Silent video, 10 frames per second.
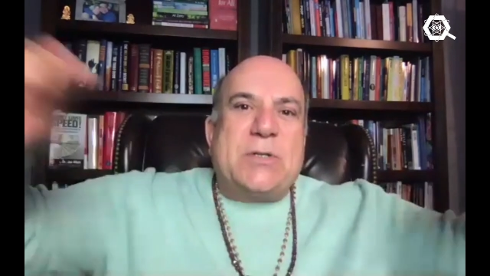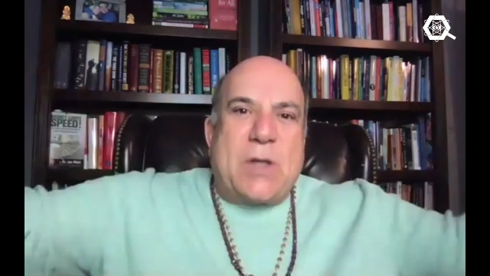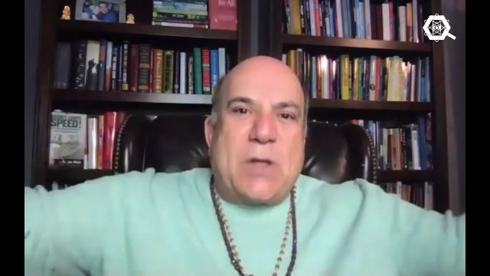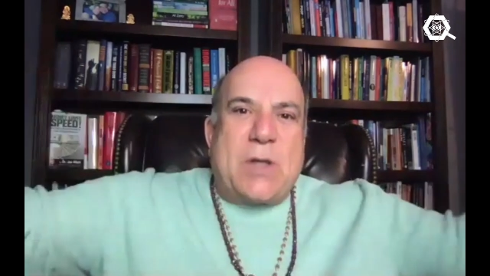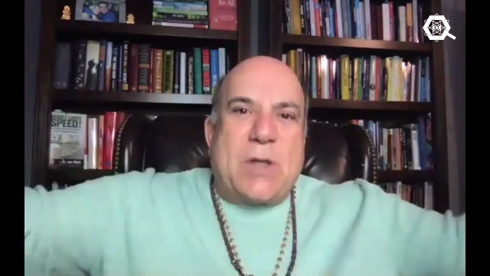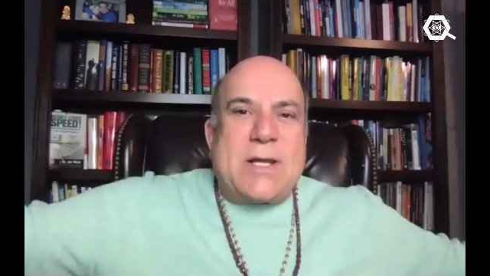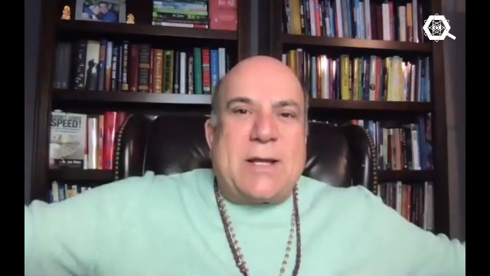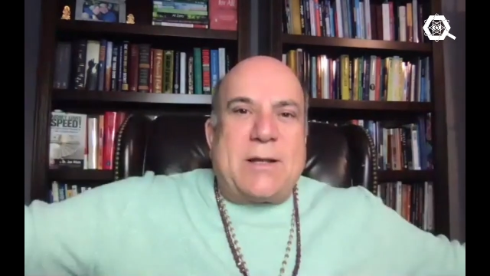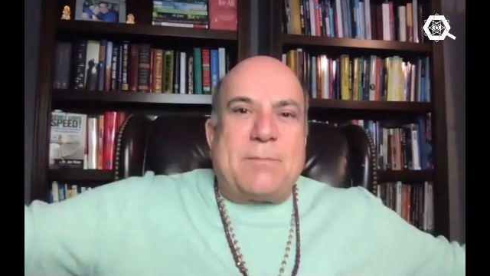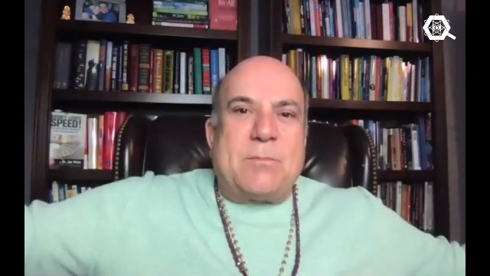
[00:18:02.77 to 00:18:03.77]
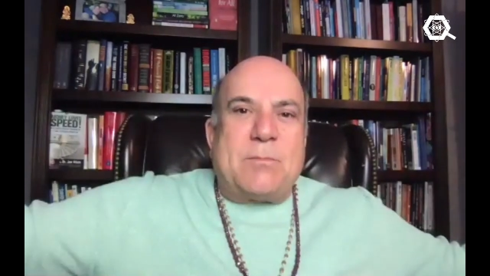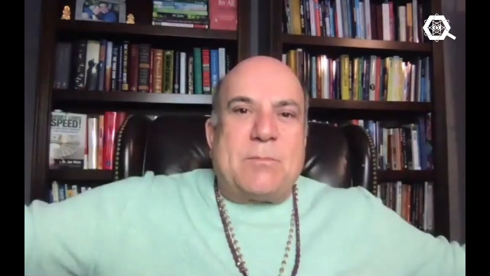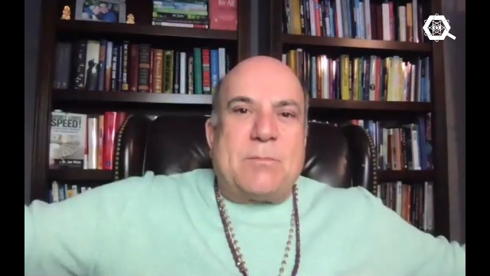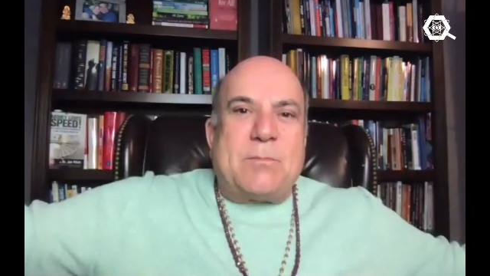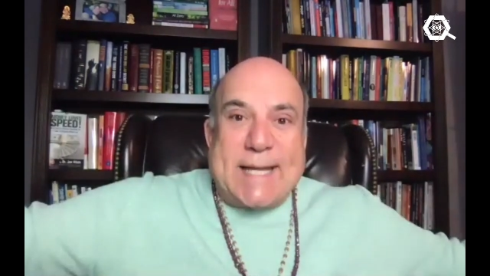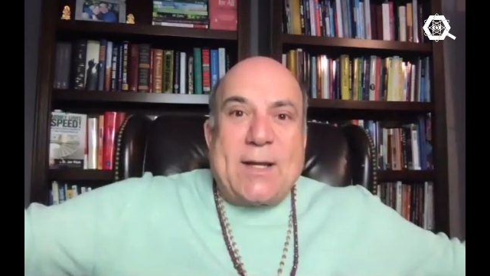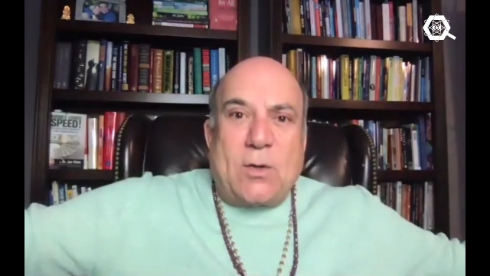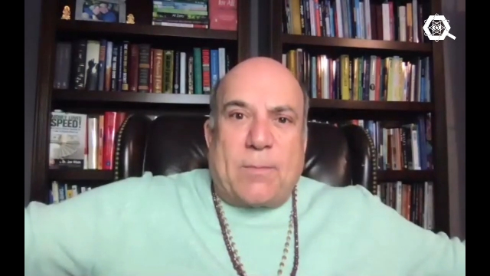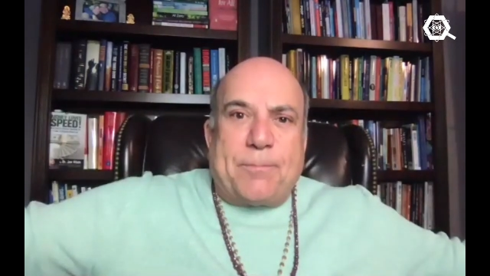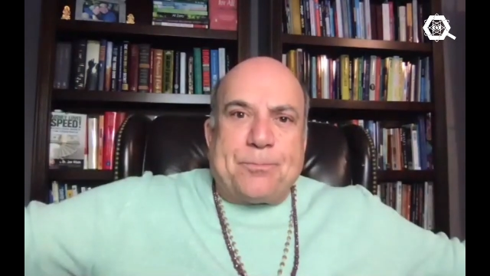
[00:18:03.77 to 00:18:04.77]
around him started to
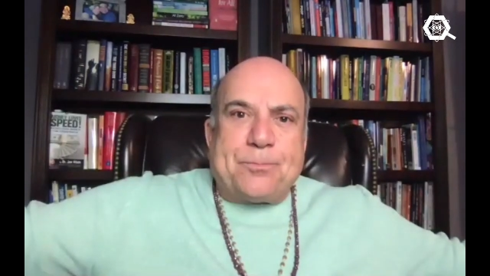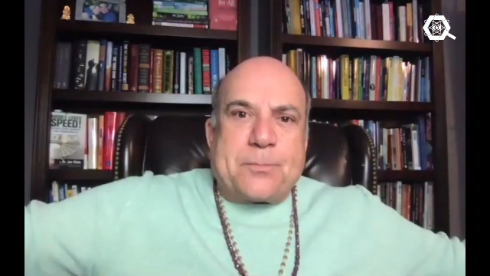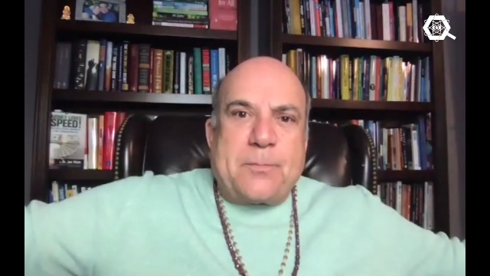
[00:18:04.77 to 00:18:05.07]
heal,